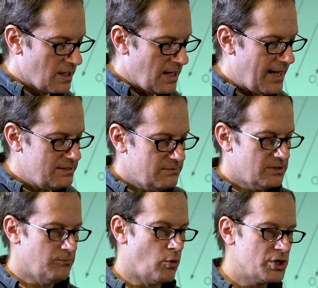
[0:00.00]
And
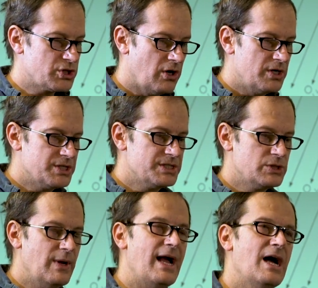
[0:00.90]
the more charges
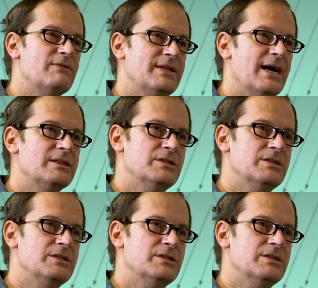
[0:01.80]
you have in that,